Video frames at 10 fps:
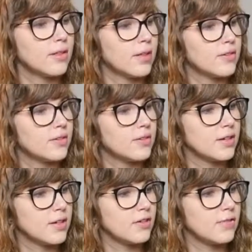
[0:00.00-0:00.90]
Let's
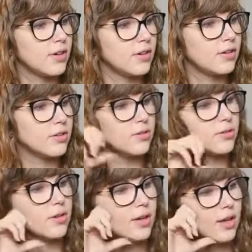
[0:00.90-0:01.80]
see if we could
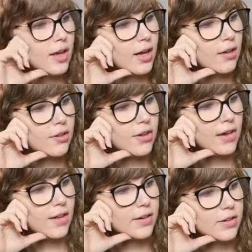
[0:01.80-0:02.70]
do, another thing
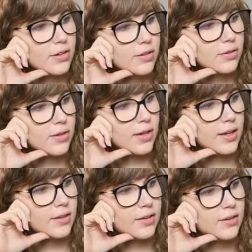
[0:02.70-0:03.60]
I like to do
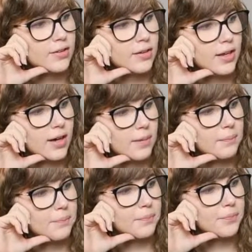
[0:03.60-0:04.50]
is
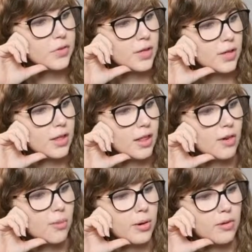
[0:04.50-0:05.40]
like a
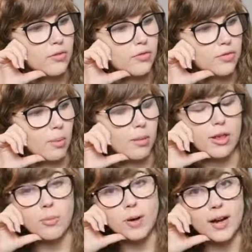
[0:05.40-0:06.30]
little bit of
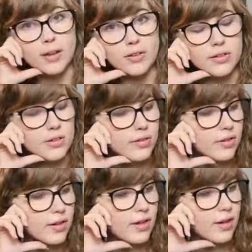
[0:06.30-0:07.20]
tremolo practices.